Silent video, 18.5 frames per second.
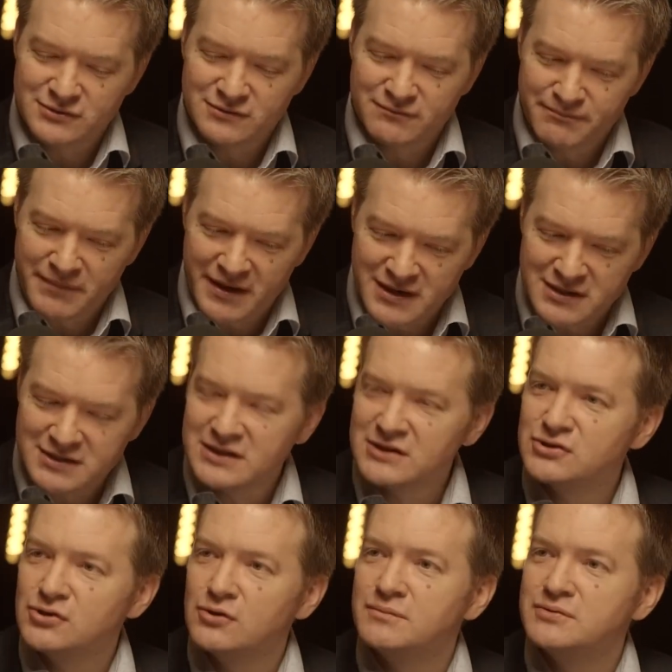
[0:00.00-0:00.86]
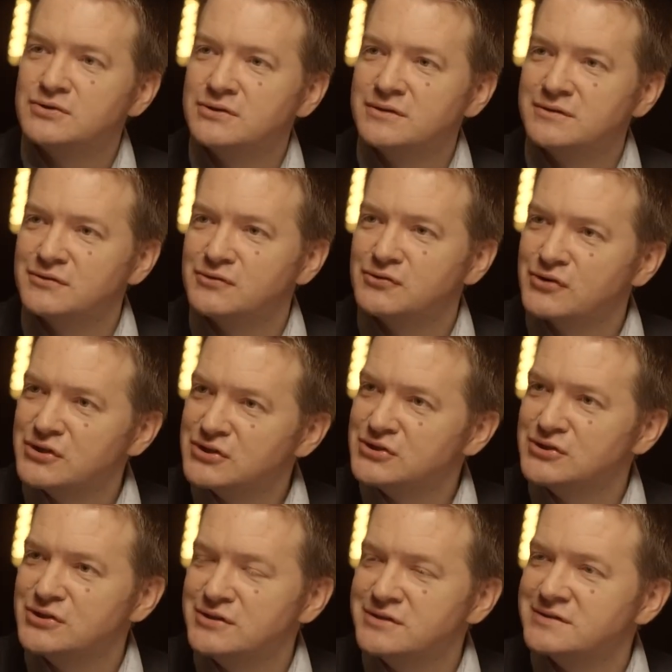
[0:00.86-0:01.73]
of Benedict option.
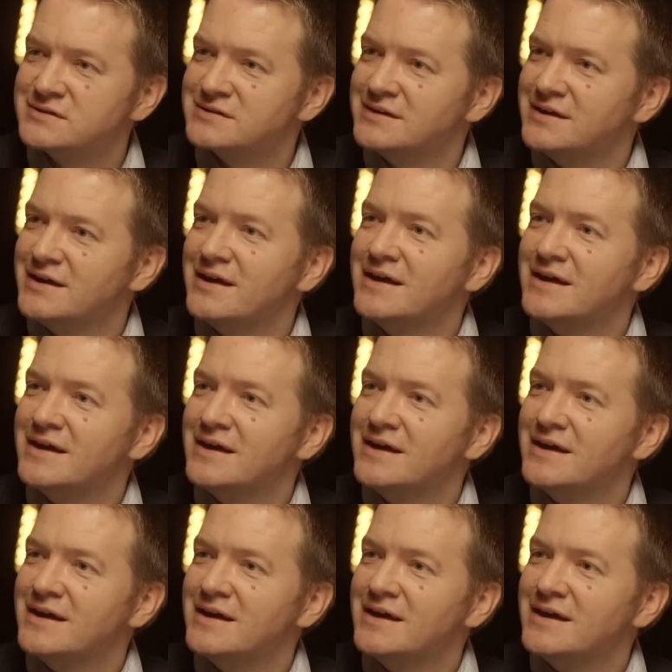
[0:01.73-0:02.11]
Christians